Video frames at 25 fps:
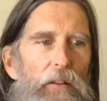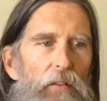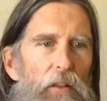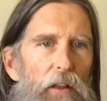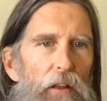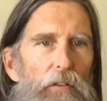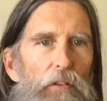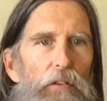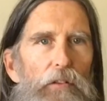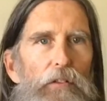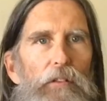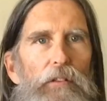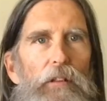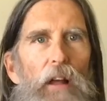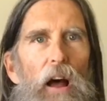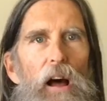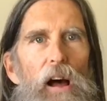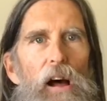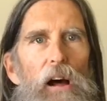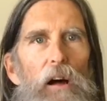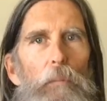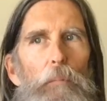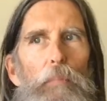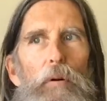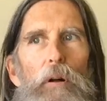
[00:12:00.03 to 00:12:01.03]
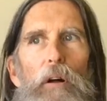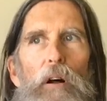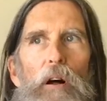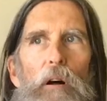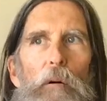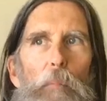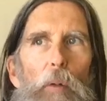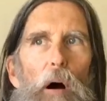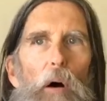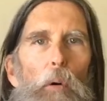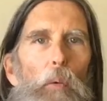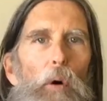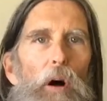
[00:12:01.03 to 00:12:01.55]
and then stop.
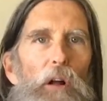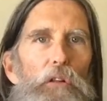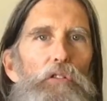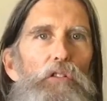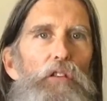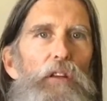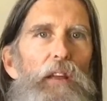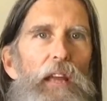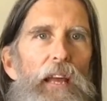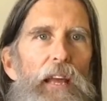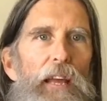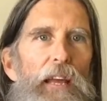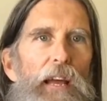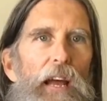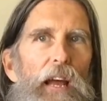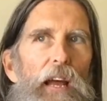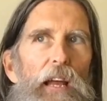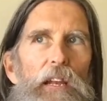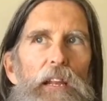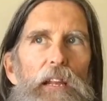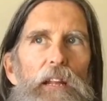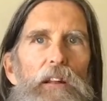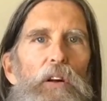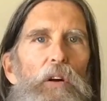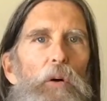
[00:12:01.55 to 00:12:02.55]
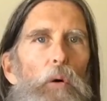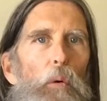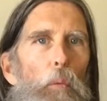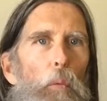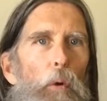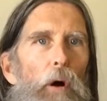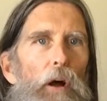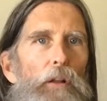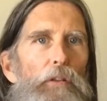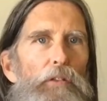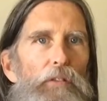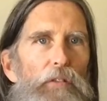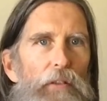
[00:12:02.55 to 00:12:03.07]
But once again,
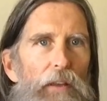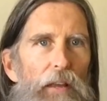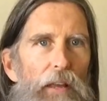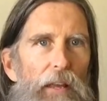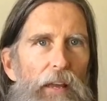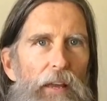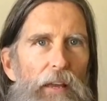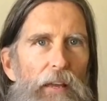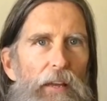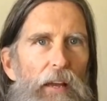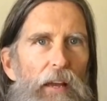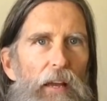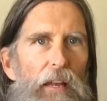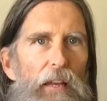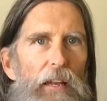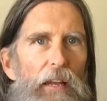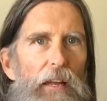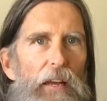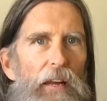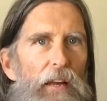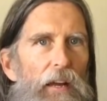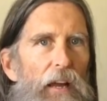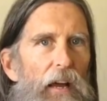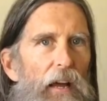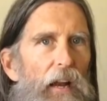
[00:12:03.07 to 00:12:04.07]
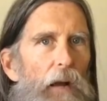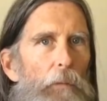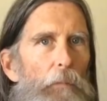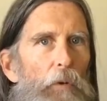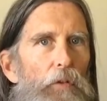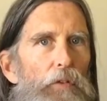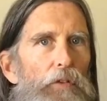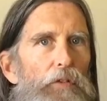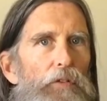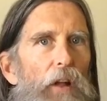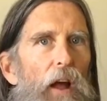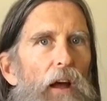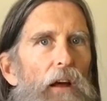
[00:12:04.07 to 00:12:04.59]
once again, and I'm gonna
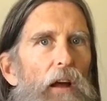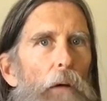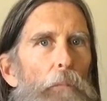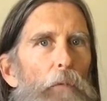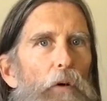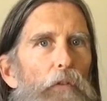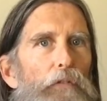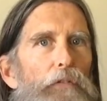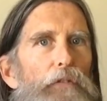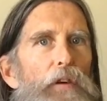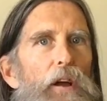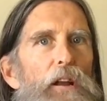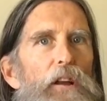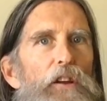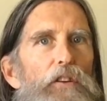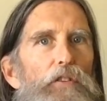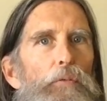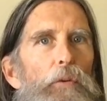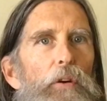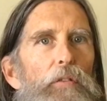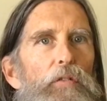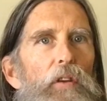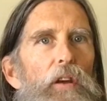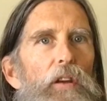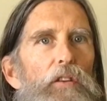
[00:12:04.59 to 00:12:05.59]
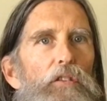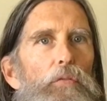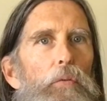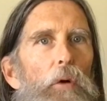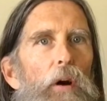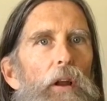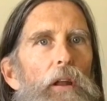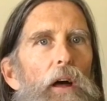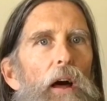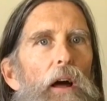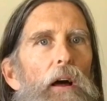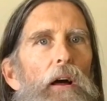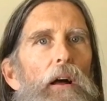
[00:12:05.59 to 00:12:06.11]
stop, I'm gonna finish with this
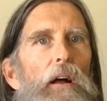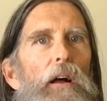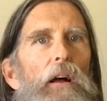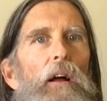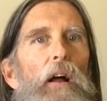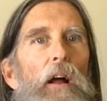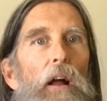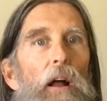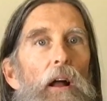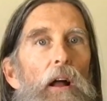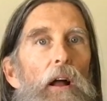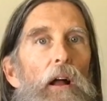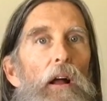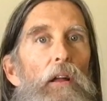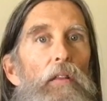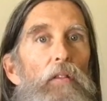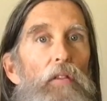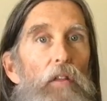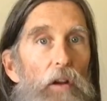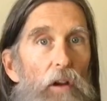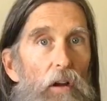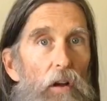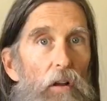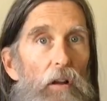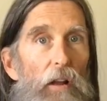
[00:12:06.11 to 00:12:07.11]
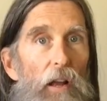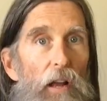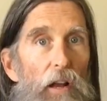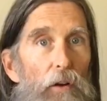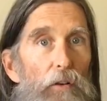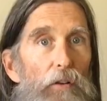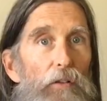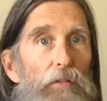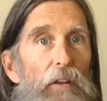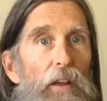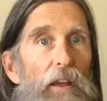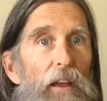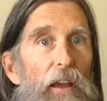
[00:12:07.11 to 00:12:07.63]
one. The
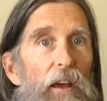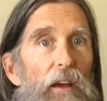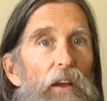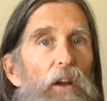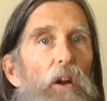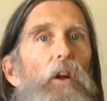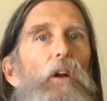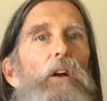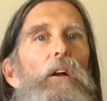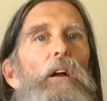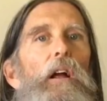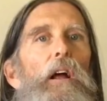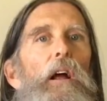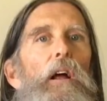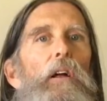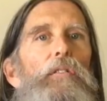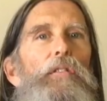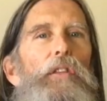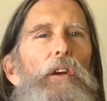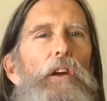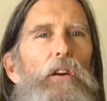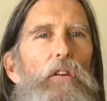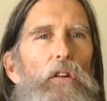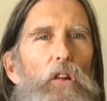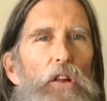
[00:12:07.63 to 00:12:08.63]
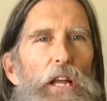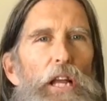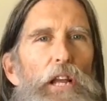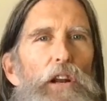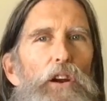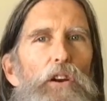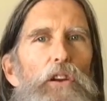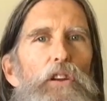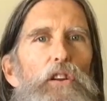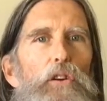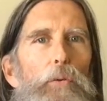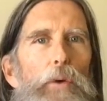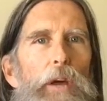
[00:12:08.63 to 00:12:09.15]
here's the kicker. The
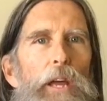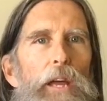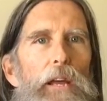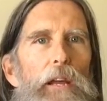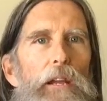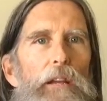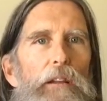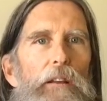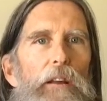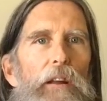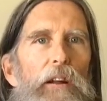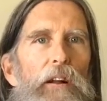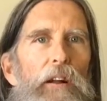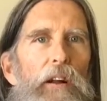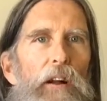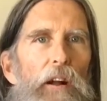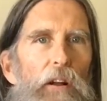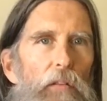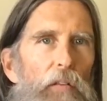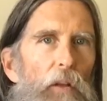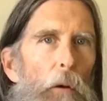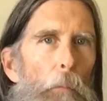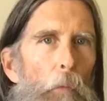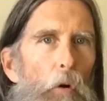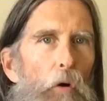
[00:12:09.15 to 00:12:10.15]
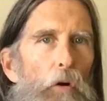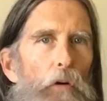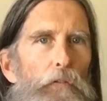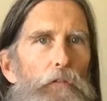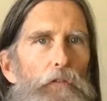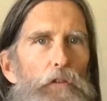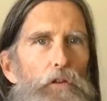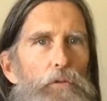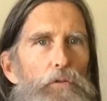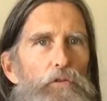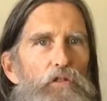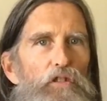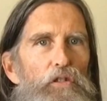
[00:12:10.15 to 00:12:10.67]
cleaner you eat, the more
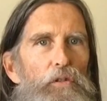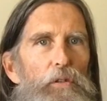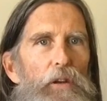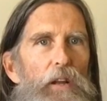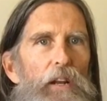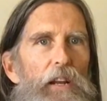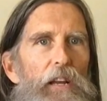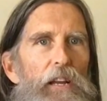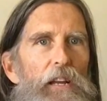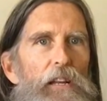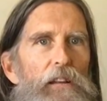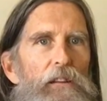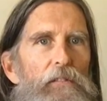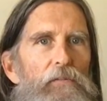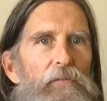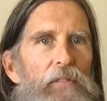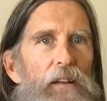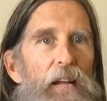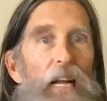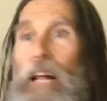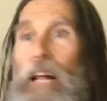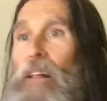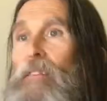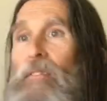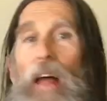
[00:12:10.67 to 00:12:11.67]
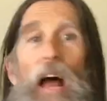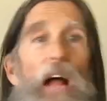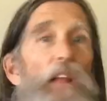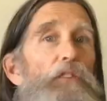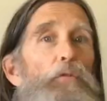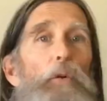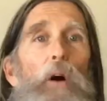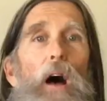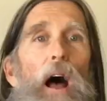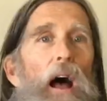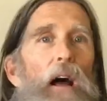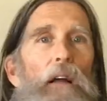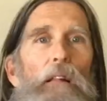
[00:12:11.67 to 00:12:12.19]
food you can eat. That's
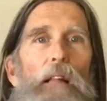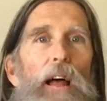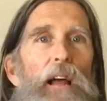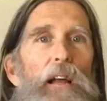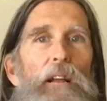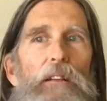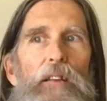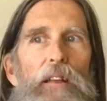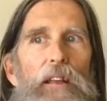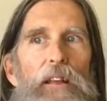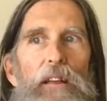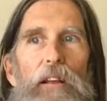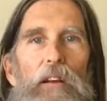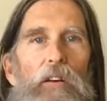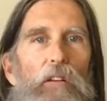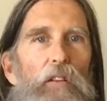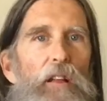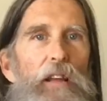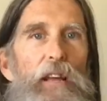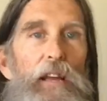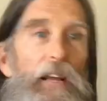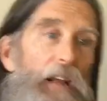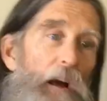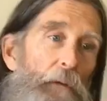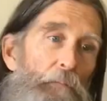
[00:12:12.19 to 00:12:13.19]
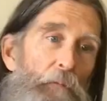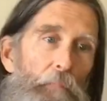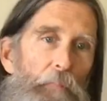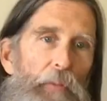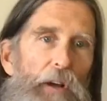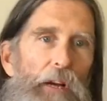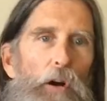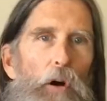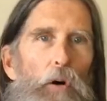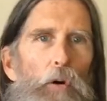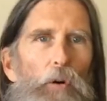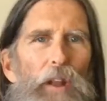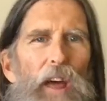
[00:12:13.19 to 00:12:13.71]
why I like to eat clean. I'm a
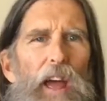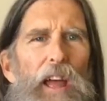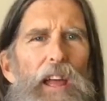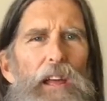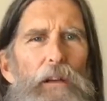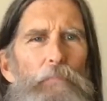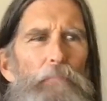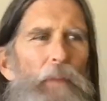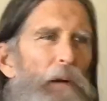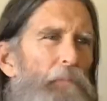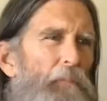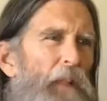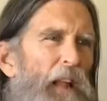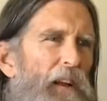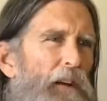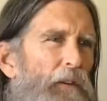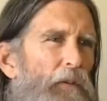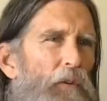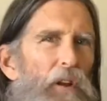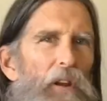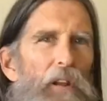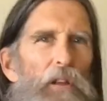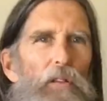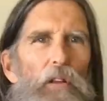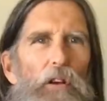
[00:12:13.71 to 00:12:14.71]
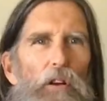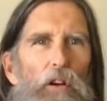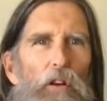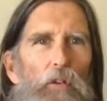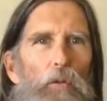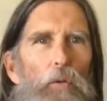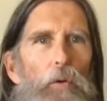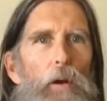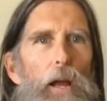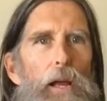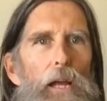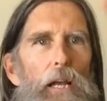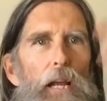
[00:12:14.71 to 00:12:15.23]
big old ape. I'm like one of the
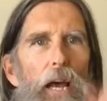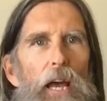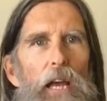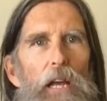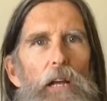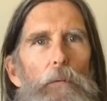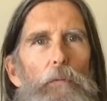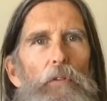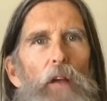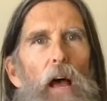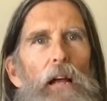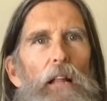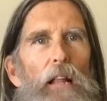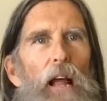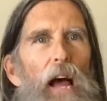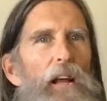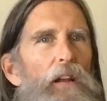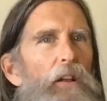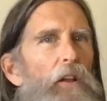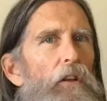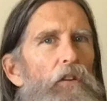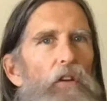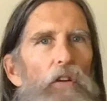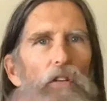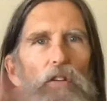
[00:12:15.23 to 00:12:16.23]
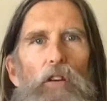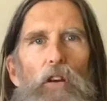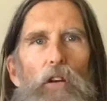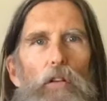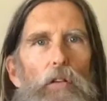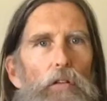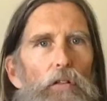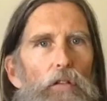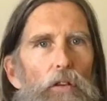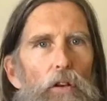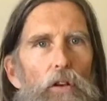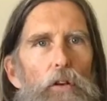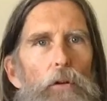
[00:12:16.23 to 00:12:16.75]
great apes. I like to just
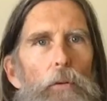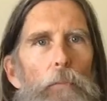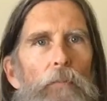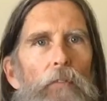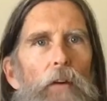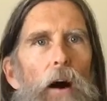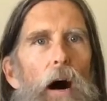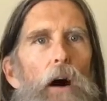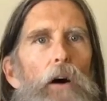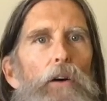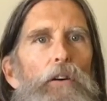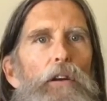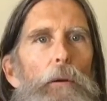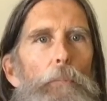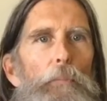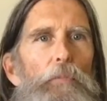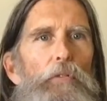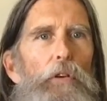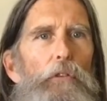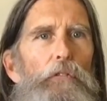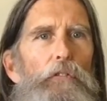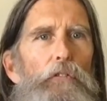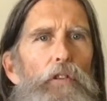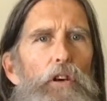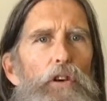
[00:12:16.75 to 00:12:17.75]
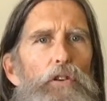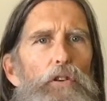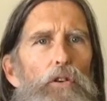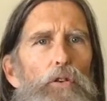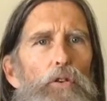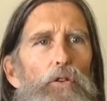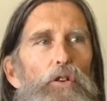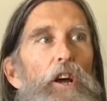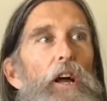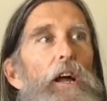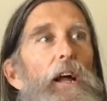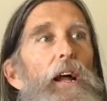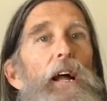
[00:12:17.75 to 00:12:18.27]
consume volumes of
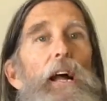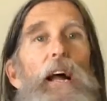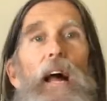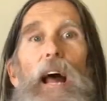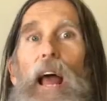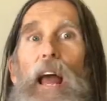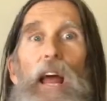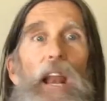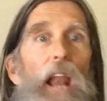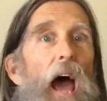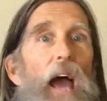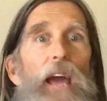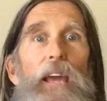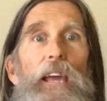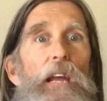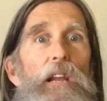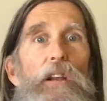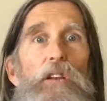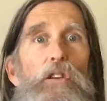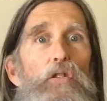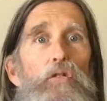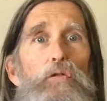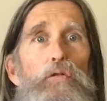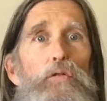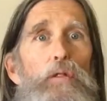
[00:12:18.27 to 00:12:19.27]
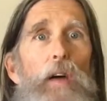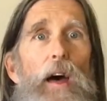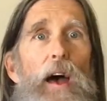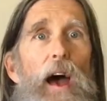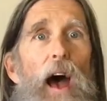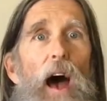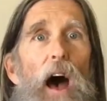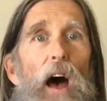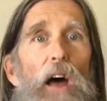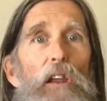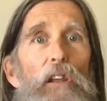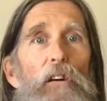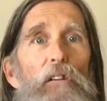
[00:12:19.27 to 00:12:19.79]
food. And I can do
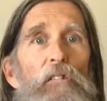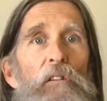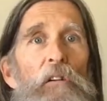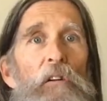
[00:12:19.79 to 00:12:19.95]
that,